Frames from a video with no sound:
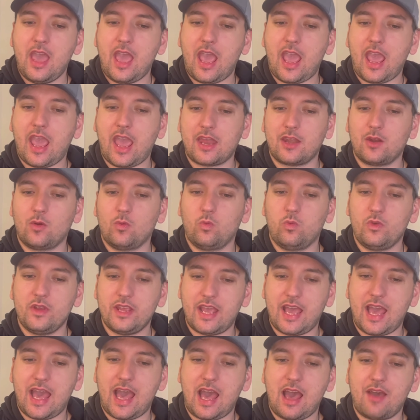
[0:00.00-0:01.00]
And we
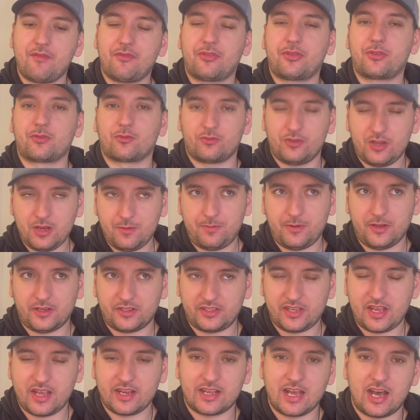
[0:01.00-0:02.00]
have three picks
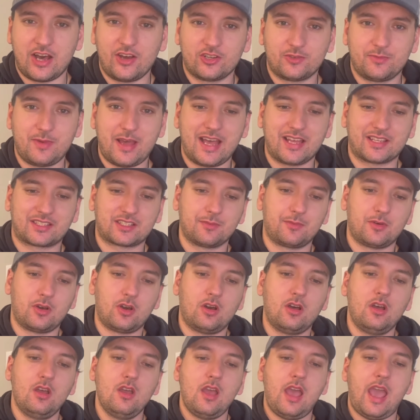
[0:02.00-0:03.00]
in college
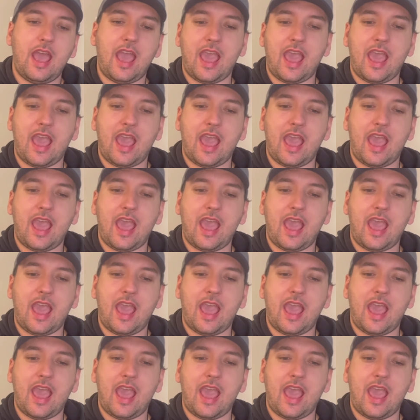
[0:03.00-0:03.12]
basketball.